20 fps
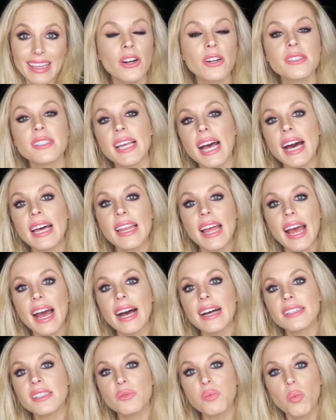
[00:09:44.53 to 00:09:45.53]
Her dad
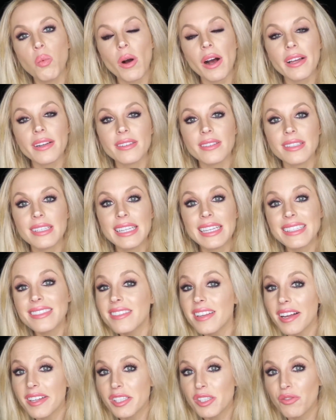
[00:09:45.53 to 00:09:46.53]
asks what Nick
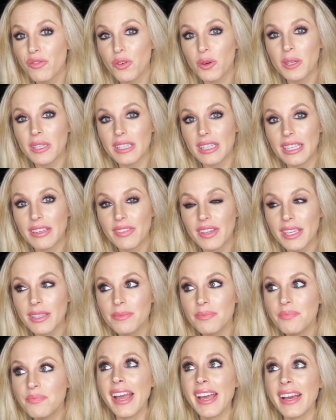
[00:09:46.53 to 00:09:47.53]
does for a
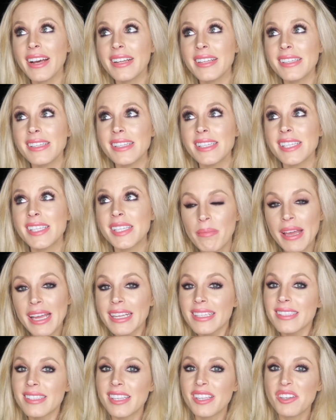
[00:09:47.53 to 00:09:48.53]
living and
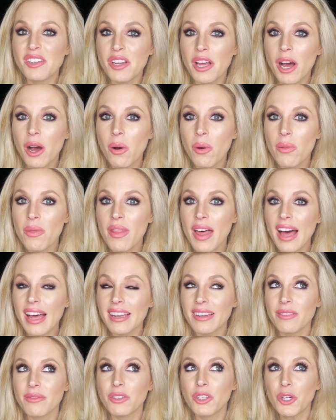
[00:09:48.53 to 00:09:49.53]
makes it known that